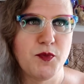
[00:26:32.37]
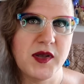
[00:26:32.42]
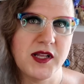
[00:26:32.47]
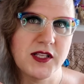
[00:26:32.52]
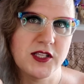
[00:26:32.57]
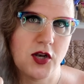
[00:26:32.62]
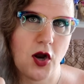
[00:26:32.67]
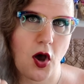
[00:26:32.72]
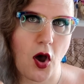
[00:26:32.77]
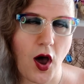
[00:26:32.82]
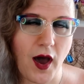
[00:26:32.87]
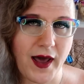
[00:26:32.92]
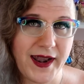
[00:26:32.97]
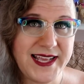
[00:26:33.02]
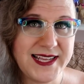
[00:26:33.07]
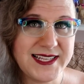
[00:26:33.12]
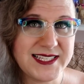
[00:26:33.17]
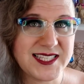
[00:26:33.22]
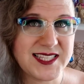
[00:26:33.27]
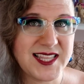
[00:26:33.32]
build an
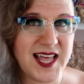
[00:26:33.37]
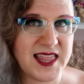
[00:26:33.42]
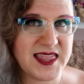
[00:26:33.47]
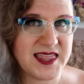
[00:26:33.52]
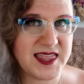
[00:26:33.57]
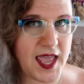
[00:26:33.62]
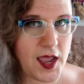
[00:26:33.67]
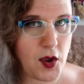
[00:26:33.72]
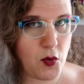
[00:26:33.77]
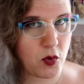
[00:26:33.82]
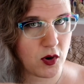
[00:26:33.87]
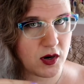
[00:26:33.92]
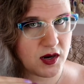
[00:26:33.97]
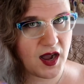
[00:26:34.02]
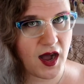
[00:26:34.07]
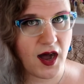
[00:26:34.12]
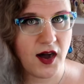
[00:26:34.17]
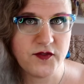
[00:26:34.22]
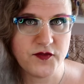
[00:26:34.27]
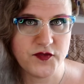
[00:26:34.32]
audience that they were
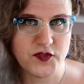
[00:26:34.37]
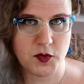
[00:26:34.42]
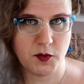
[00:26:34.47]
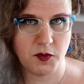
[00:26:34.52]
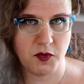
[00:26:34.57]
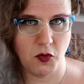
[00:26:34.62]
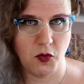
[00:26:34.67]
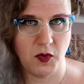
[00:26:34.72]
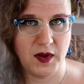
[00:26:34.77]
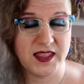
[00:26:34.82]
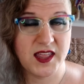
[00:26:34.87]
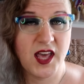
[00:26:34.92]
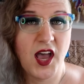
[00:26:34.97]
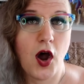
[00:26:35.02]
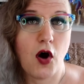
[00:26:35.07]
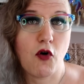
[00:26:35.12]
comfortable with